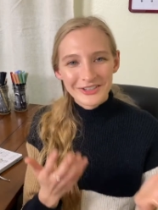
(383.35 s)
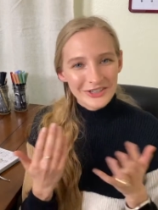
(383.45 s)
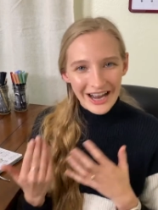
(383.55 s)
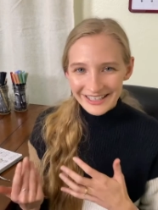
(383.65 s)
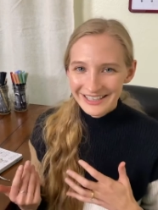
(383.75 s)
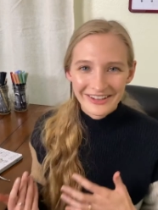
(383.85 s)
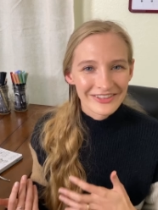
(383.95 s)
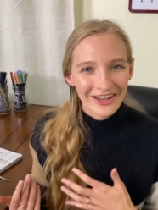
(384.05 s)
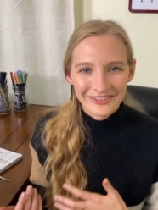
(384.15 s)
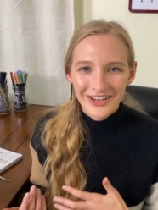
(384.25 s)
tracking a
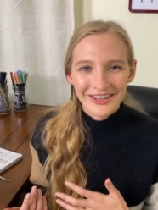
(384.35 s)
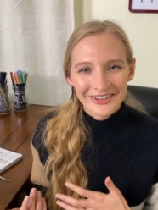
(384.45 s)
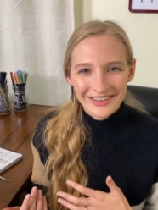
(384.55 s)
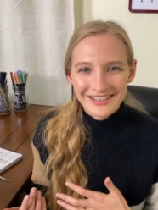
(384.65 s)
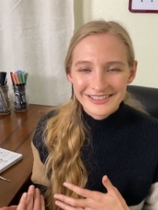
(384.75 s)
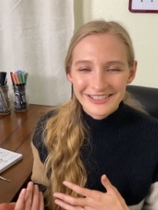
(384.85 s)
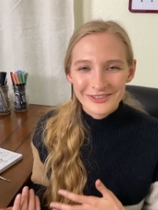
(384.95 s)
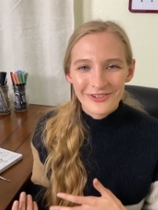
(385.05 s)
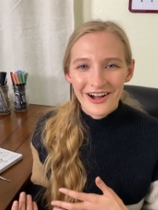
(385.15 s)
lot of other things as